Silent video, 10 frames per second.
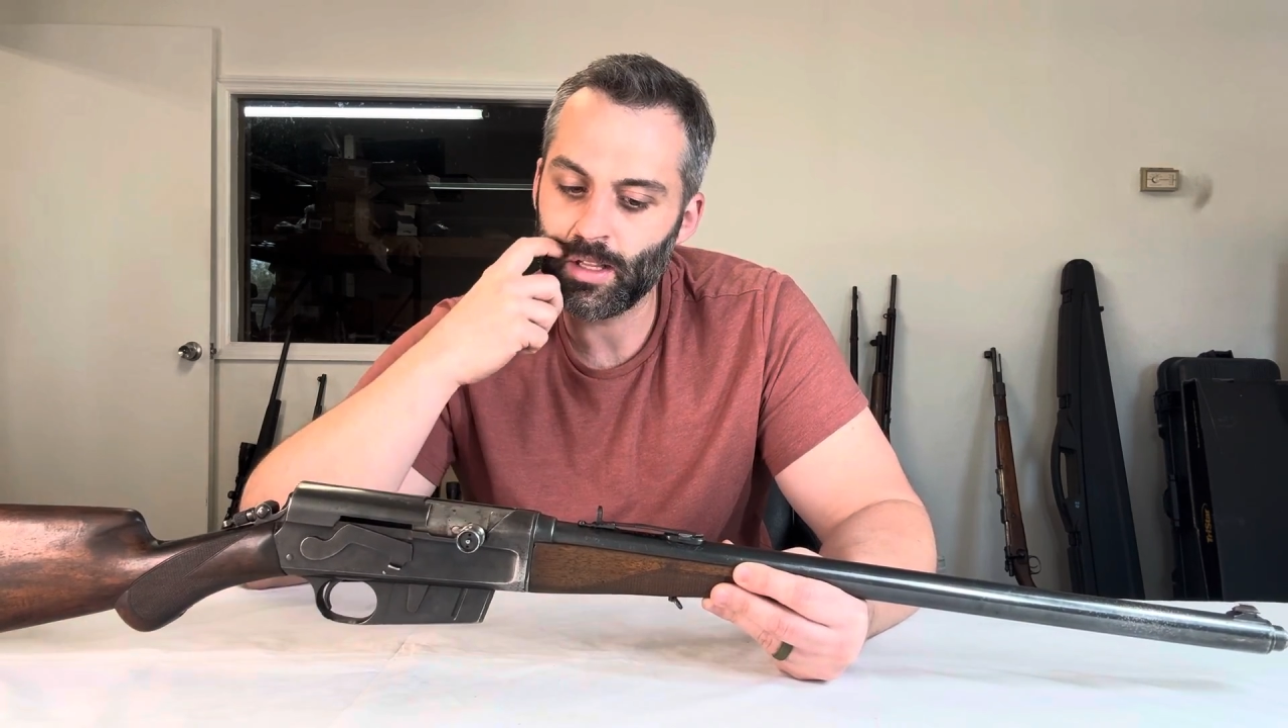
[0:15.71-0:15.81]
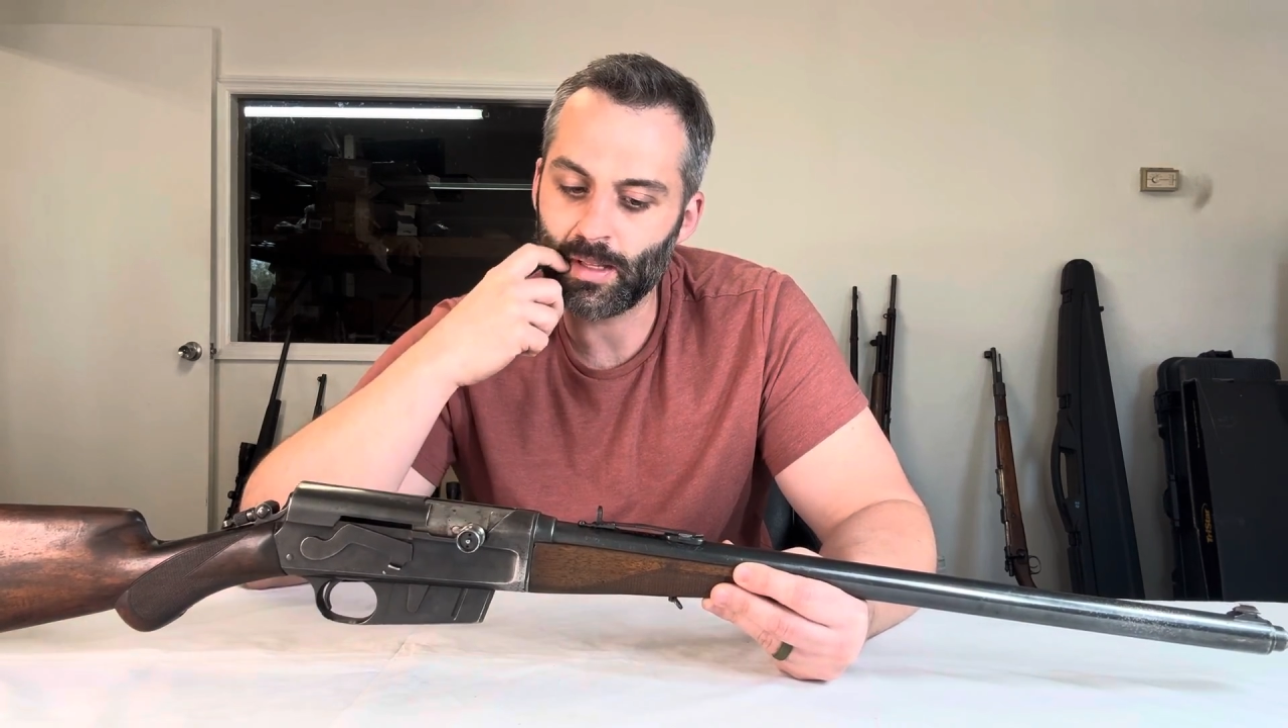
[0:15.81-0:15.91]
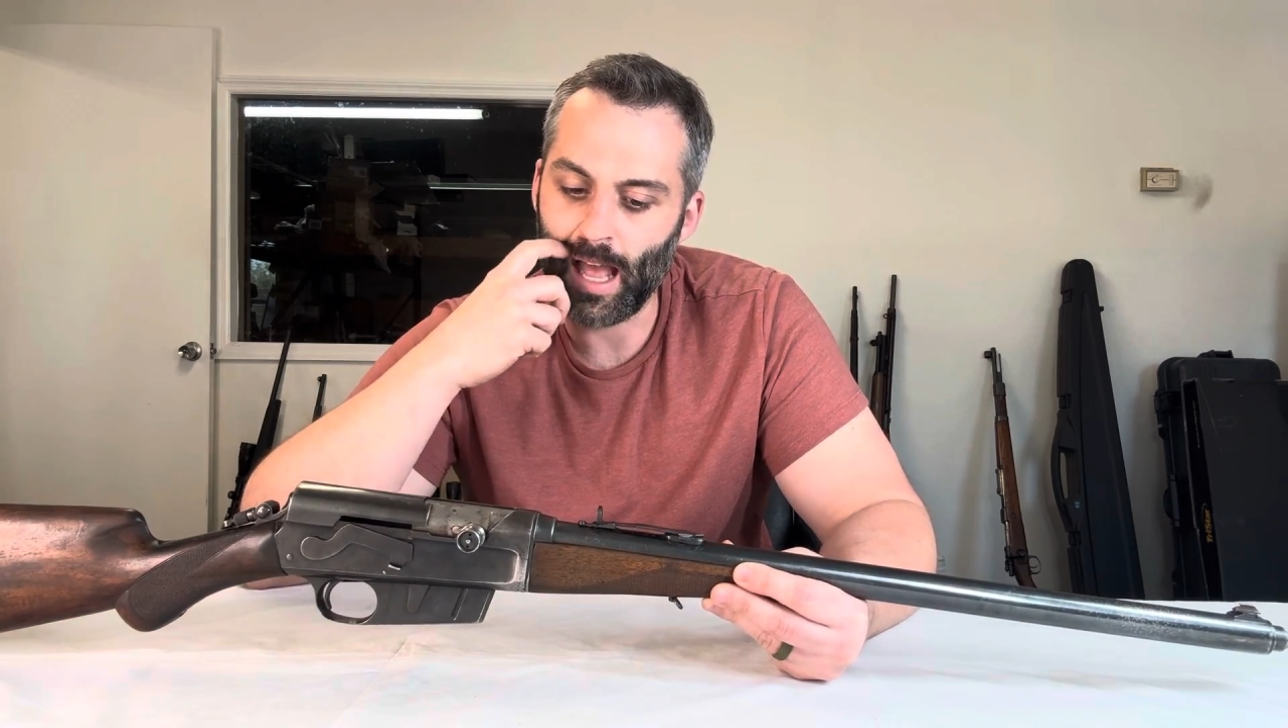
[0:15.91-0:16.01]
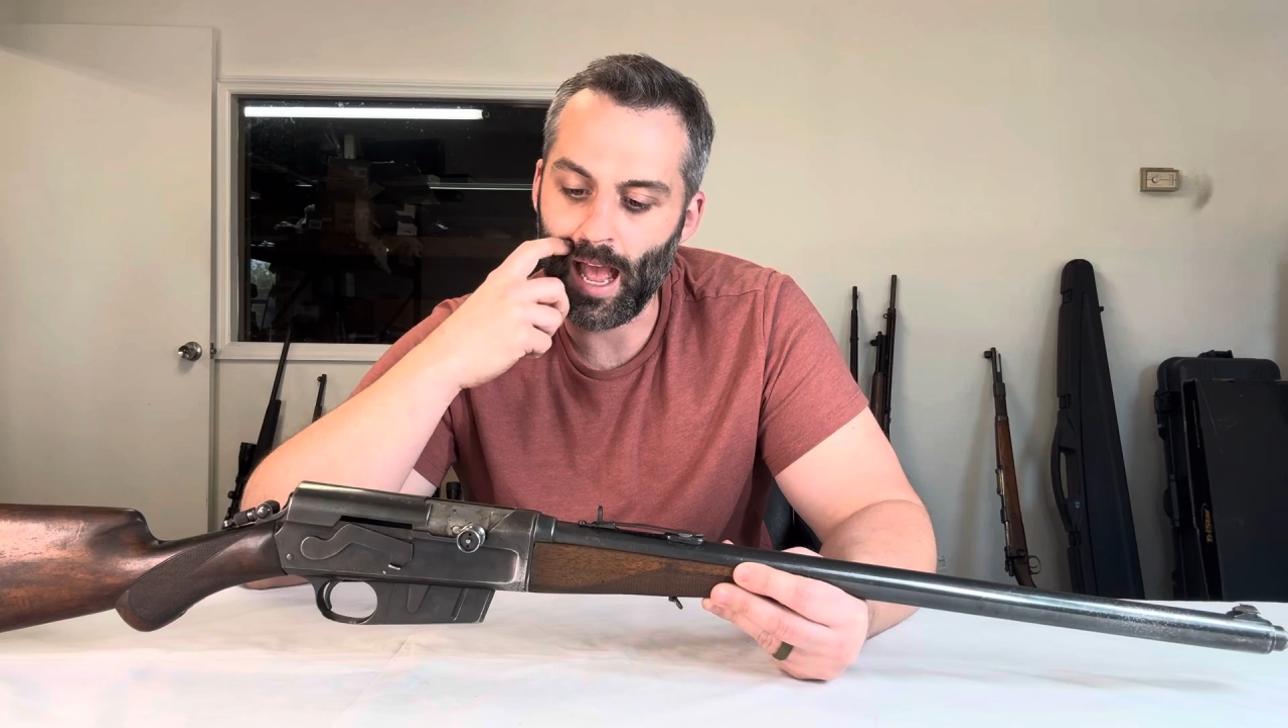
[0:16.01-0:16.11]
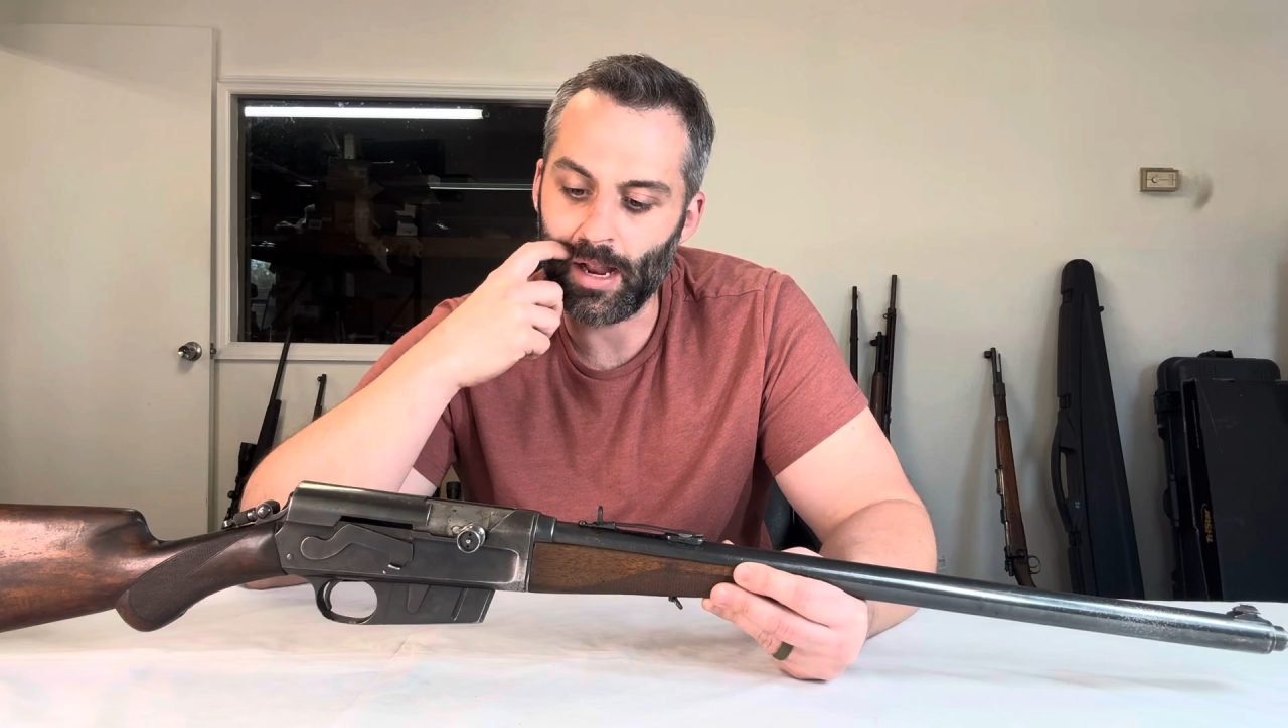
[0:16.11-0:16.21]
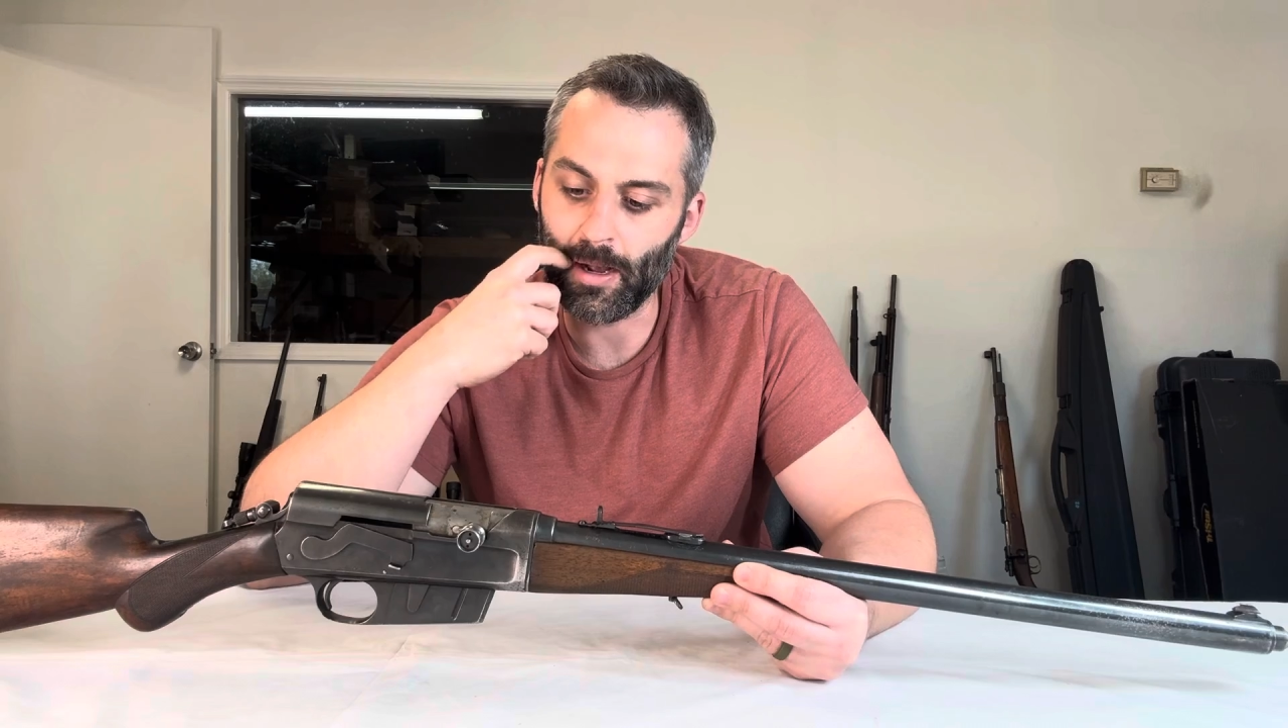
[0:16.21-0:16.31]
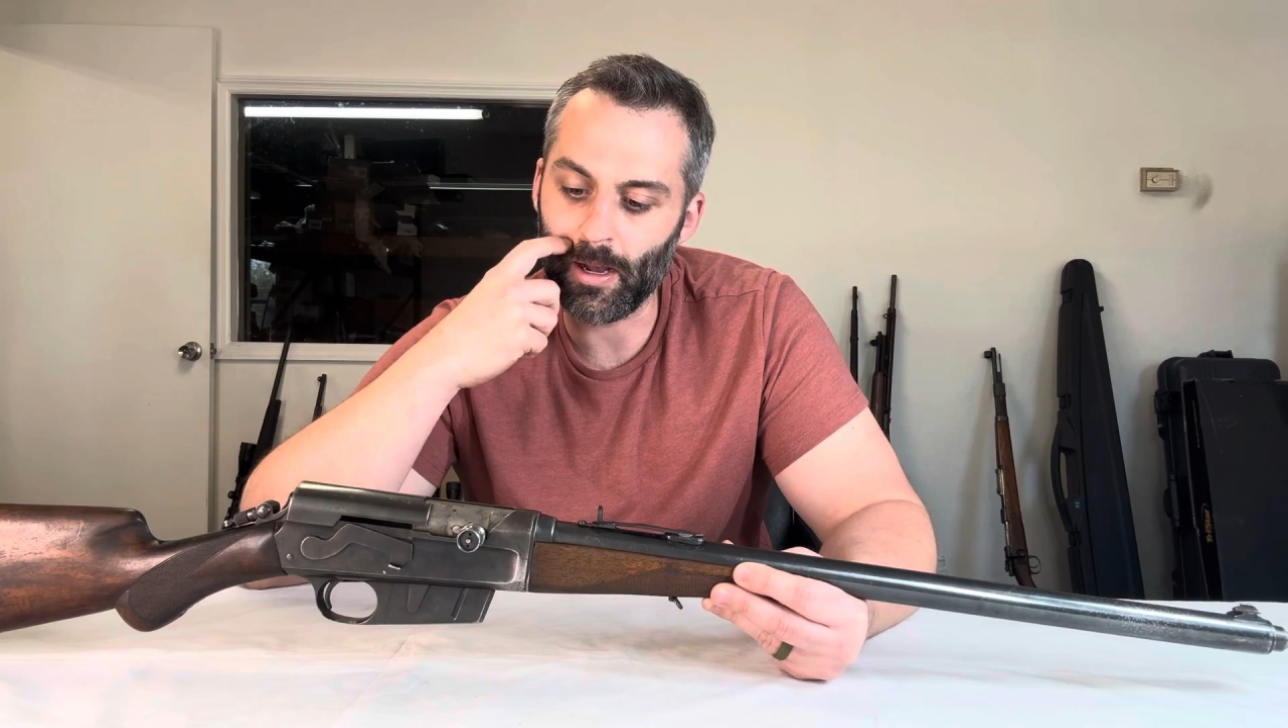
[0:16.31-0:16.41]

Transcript: that